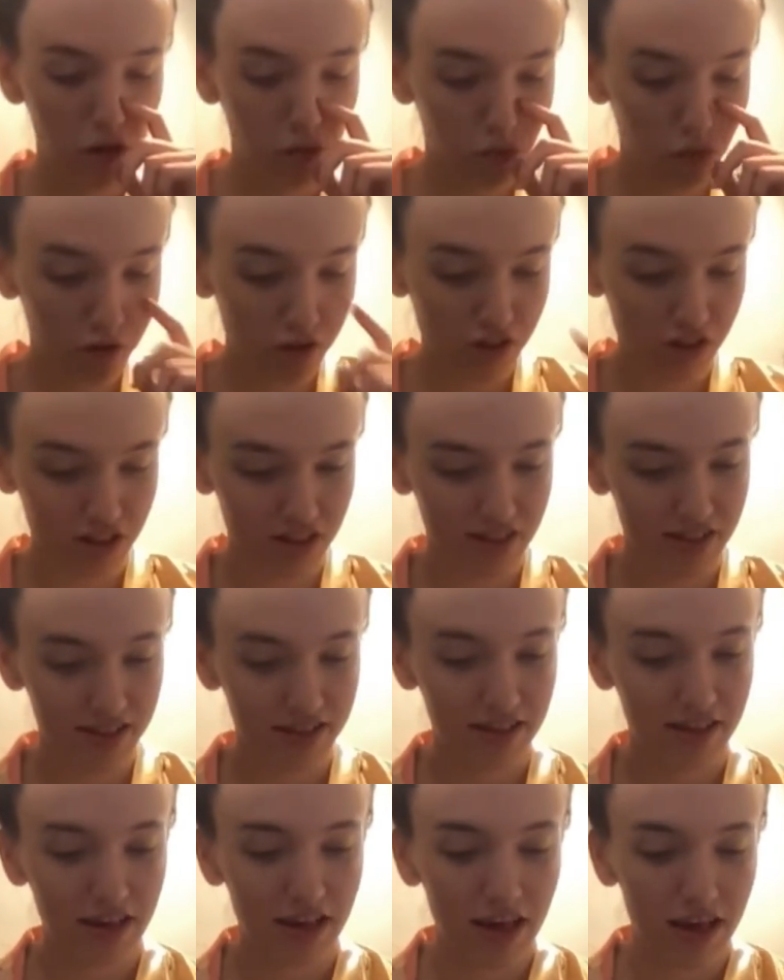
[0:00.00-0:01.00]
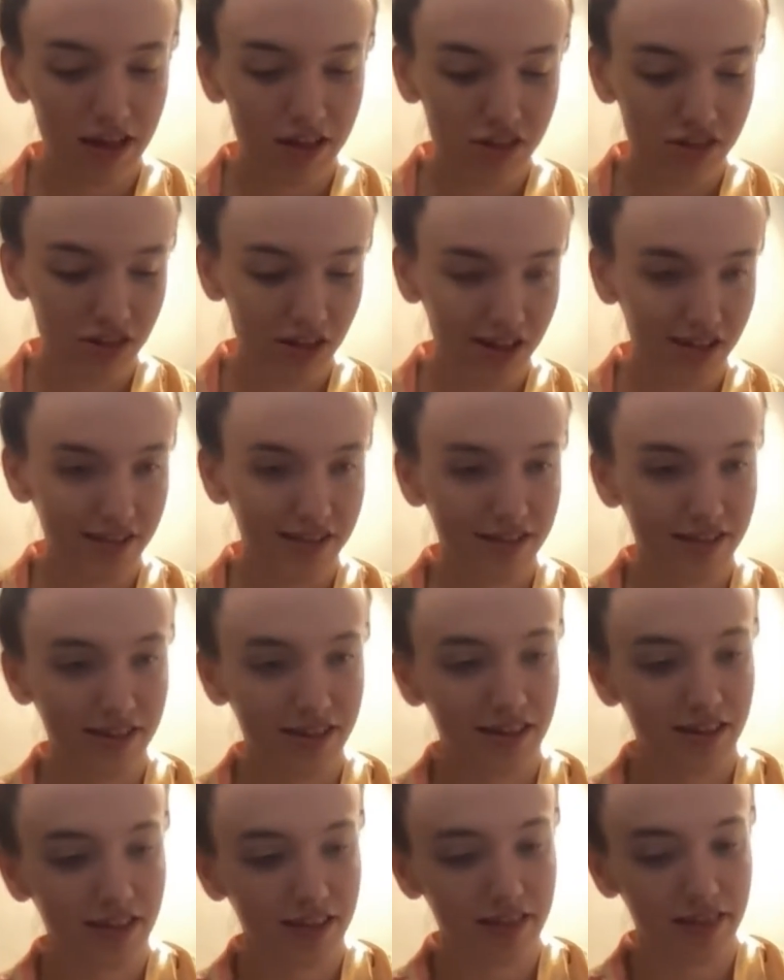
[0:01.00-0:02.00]
which is just
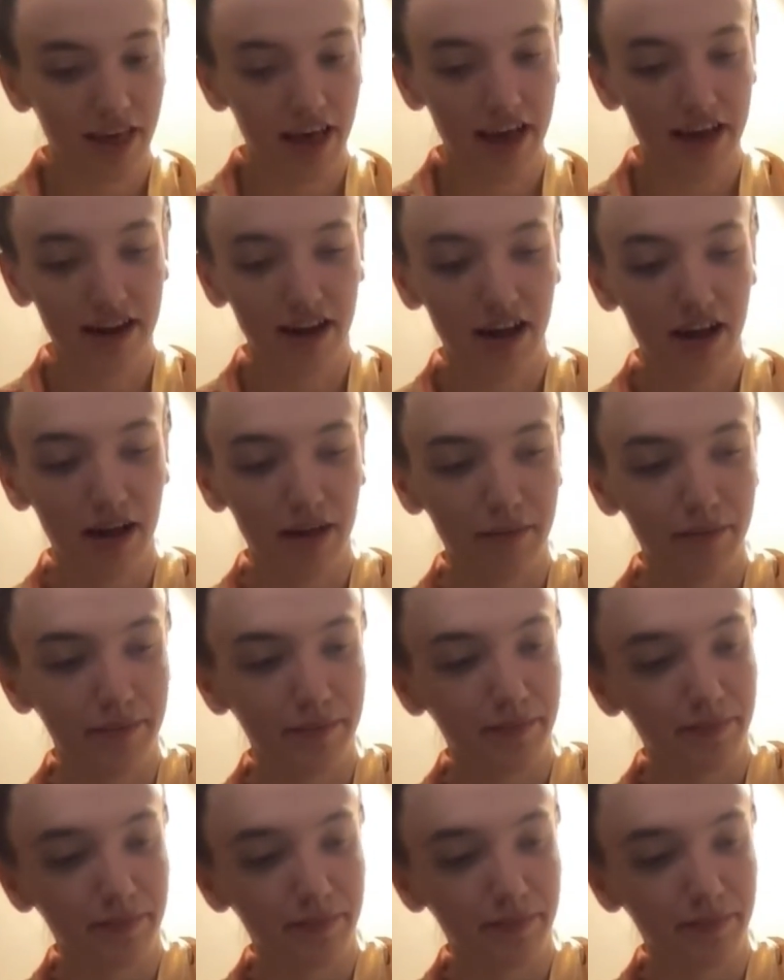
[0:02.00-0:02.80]
that um,